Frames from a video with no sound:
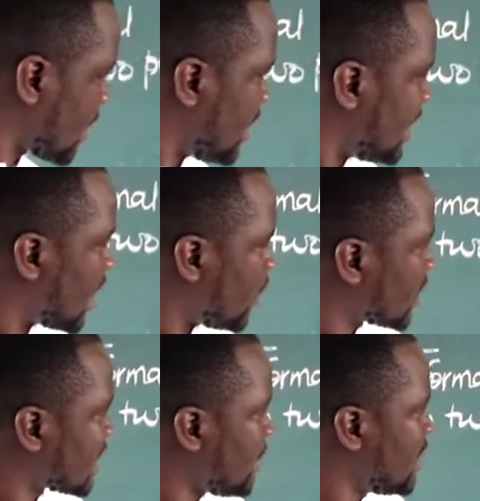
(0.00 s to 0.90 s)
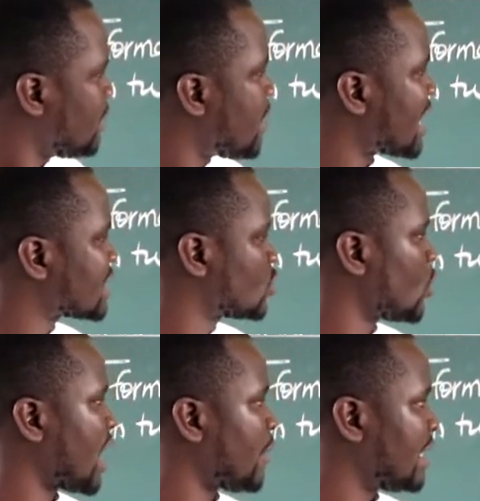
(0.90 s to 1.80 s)
Now, coming back to
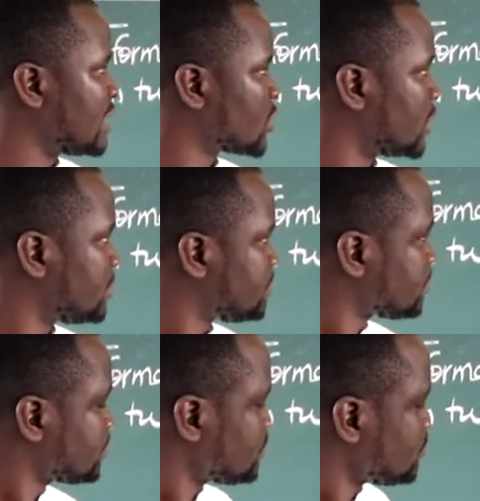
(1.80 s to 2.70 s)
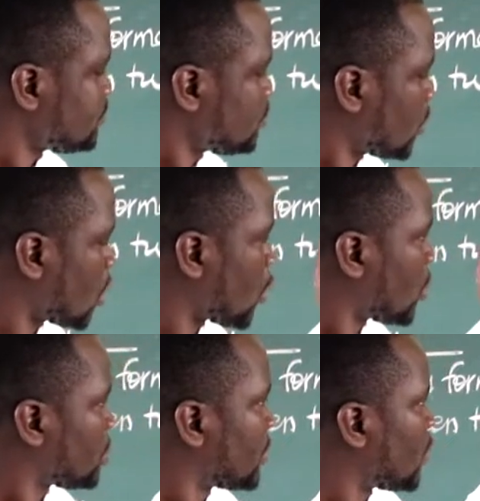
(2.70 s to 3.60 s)
our lesson,
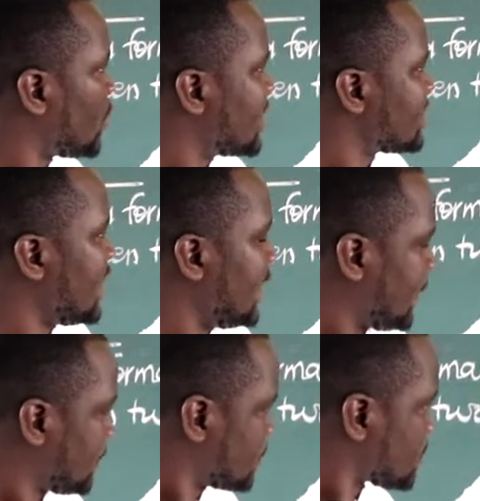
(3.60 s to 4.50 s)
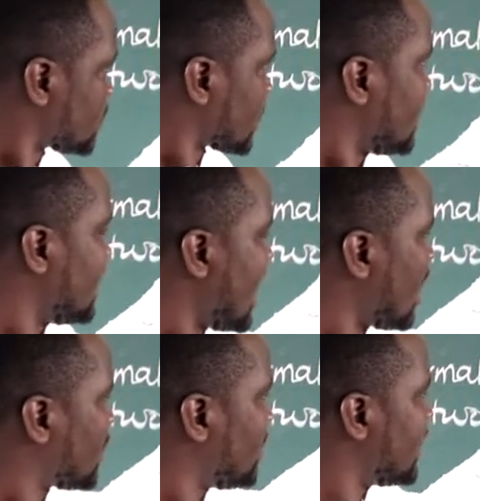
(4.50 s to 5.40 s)
we are saying the
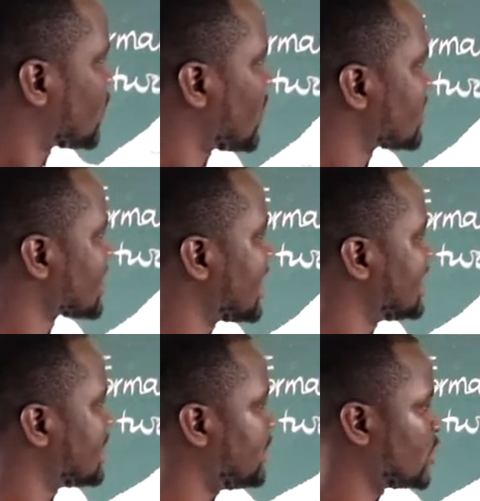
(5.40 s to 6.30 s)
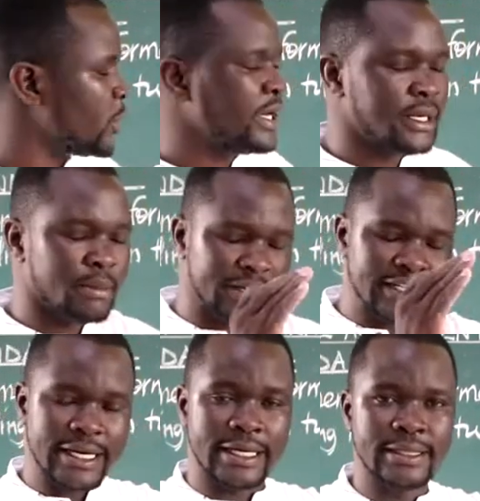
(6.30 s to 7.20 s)
agreement was signed between
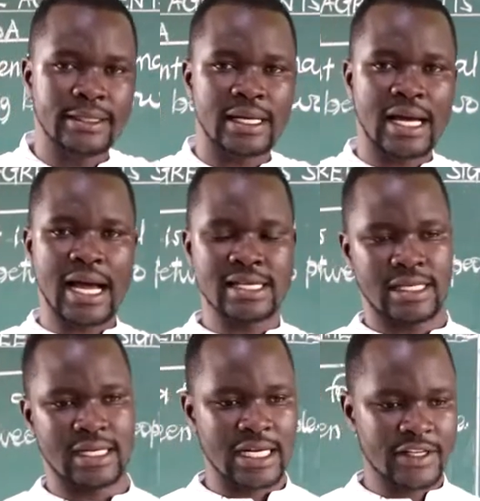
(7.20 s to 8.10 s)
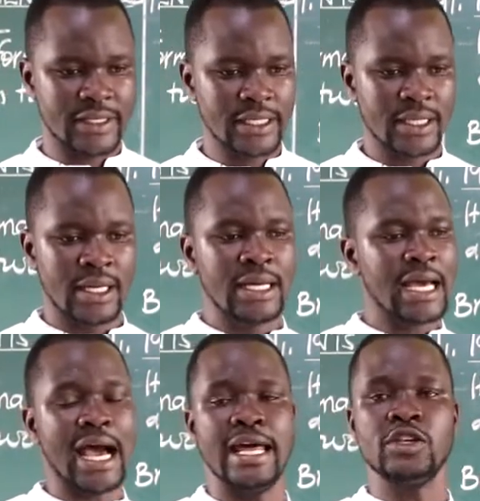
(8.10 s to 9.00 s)
Britain as a country
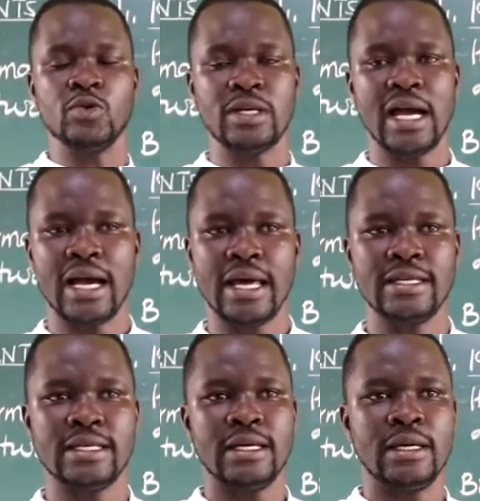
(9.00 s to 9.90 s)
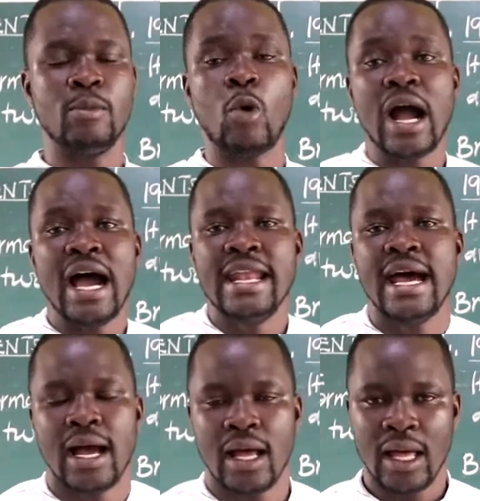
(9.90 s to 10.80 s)
and
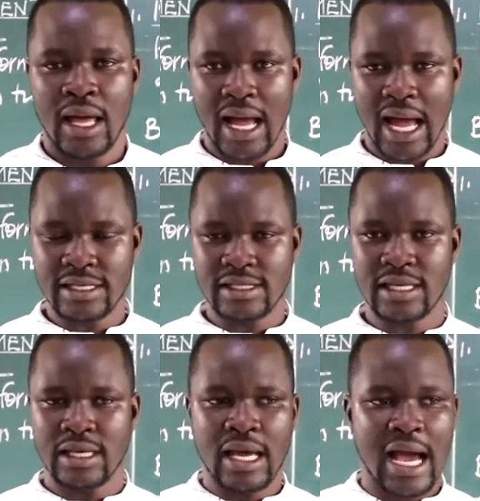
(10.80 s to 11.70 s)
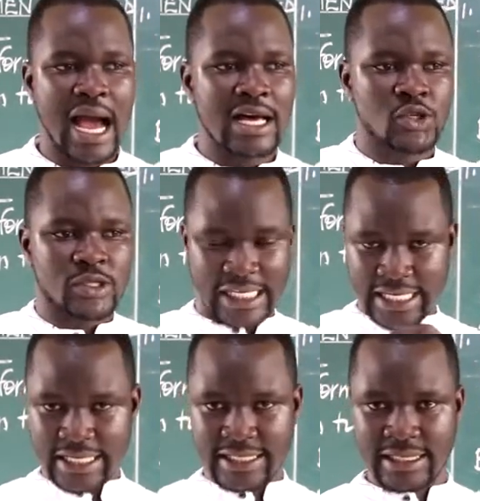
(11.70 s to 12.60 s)
Uganda as a
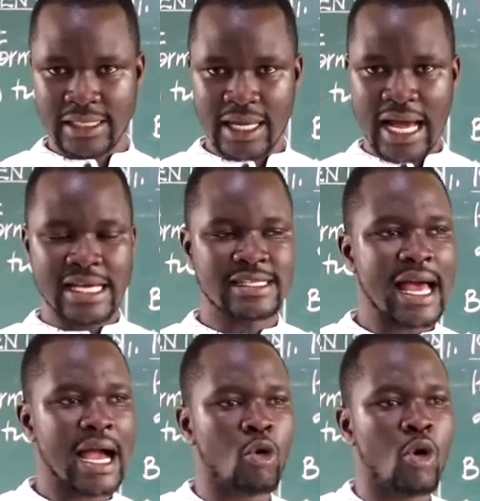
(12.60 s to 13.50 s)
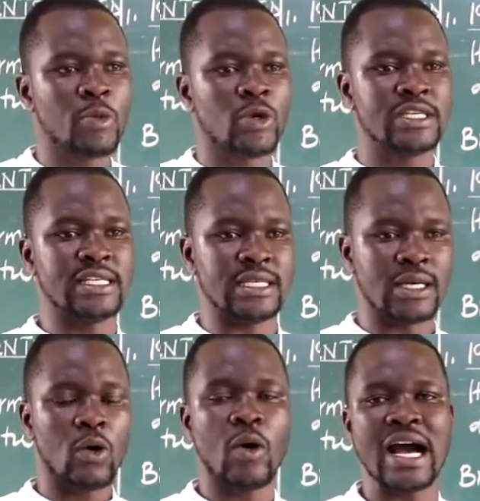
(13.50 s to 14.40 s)
society, as a community,
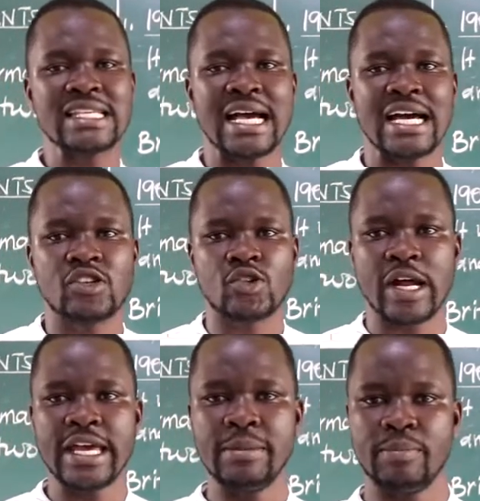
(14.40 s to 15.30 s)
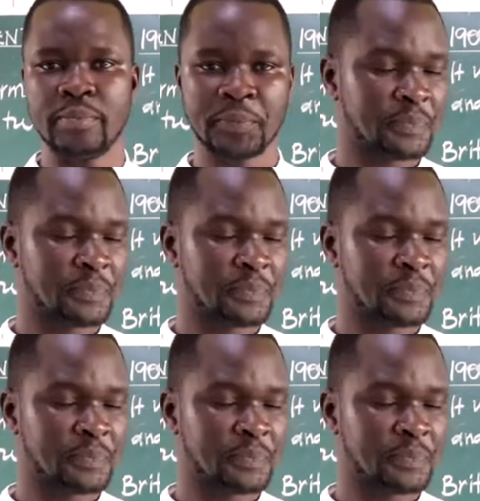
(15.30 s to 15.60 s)
or as a tribe.